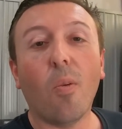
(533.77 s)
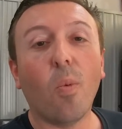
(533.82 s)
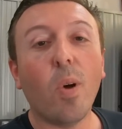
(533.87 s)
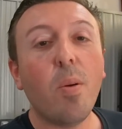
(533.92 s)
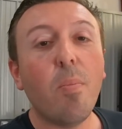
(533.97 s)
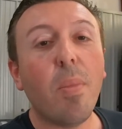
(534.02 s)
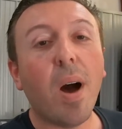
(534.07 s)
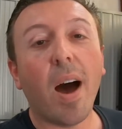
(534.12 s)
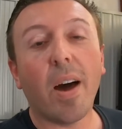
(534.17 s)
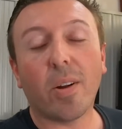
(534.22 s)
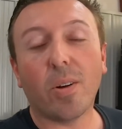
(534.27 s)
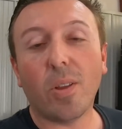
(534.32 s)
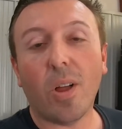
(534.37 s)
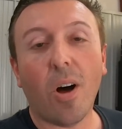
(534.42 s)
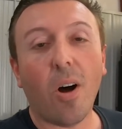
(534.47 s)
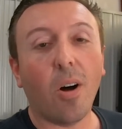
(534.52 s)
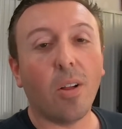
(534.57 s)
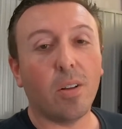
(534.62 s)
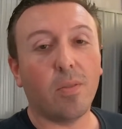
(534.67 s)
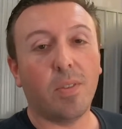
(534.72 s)
We model
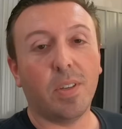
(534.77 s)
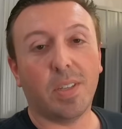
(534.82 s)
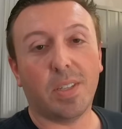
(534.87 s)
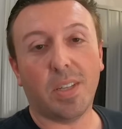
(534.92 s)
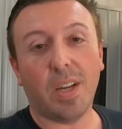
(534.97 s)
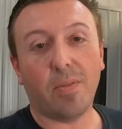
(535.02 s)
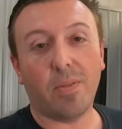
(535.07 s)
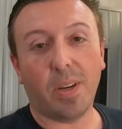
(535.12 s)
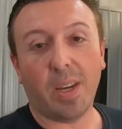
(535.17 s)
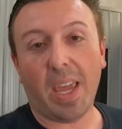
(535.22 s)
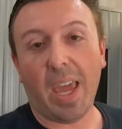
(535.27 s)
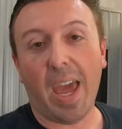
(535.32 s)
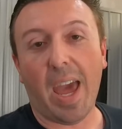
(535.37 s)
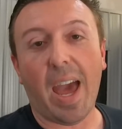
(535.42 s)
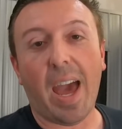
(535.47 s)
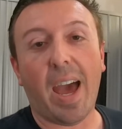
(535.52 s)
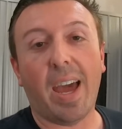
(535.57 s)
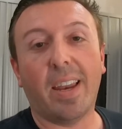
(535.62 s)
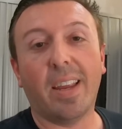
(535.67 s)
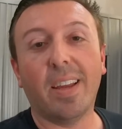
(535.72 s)
all of this stuff in
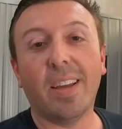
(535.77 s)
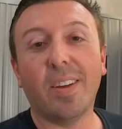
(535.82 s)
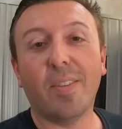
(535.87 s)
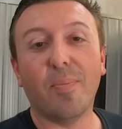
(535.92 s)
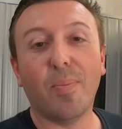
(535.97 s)
CAD,